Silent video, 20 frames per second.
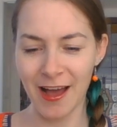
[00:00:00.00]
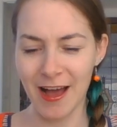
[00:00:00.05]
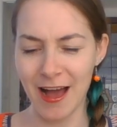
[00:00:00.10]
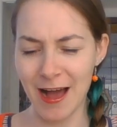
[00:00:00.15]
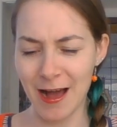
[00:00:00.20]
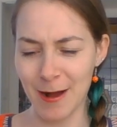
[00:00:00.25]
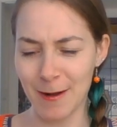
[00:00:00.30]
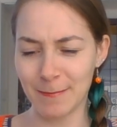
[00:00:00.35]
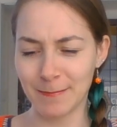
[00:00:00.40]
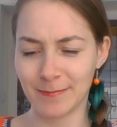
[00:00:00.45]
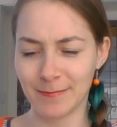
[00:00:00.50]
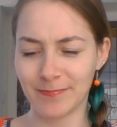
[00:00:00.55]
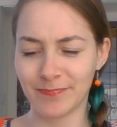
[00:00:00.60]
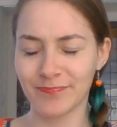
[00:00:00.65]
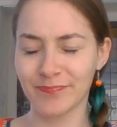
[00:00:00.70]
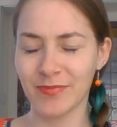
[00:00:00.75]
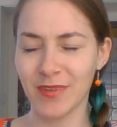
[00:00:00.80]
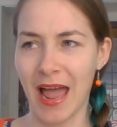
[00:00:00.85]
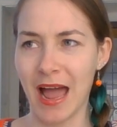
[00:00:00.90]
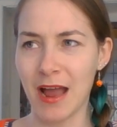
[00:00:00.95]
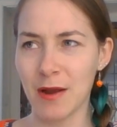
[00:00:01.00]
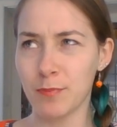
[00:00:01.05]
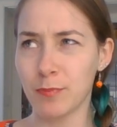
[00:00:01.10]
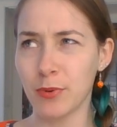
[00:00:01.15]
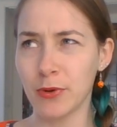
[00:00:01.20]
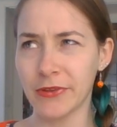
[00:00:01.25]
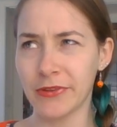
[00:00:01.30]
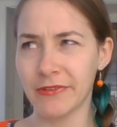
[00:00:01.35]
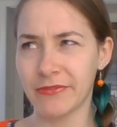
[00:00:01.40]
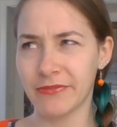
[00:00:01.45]
I
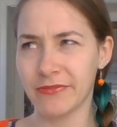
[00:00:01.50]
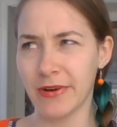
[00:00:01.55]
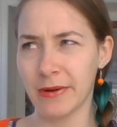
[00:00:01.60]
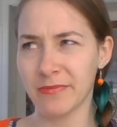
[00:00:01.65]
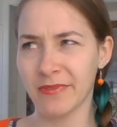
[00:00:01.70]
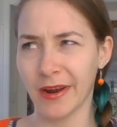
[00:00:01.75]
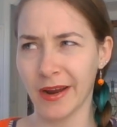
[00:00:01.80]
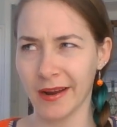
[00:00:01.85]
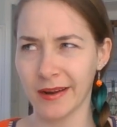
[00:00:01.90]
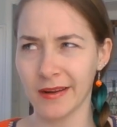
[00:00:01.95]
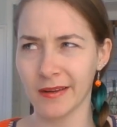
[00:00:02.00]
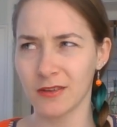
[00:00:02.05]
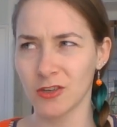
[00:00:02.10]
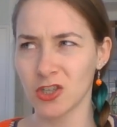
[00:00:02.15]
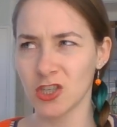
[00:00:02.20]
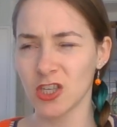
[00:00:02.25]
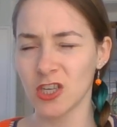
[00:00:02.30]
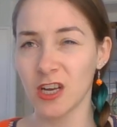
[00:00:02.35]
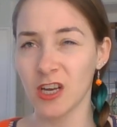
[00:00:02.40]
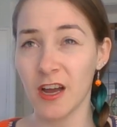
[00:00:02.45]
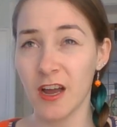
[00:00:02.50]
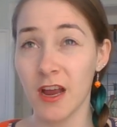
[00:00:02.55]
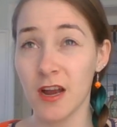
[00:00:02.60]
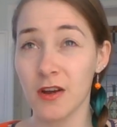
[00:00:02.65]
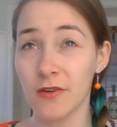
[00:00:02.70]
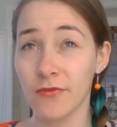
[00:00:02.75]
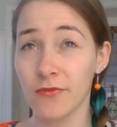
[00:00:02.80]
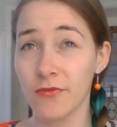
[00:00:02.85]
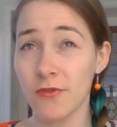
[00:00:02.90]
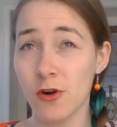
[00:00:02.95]
bought the fabric
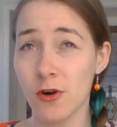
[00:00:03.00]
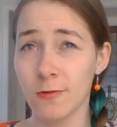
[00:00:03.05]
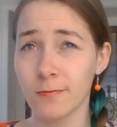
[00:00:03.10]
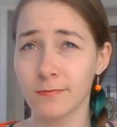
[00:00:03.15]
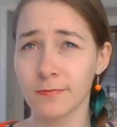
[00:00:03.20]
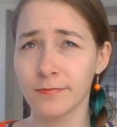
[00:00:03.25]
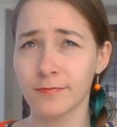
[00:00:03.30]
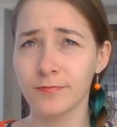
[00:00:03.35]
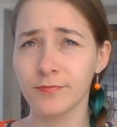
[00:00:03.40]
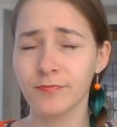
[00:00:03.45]
online from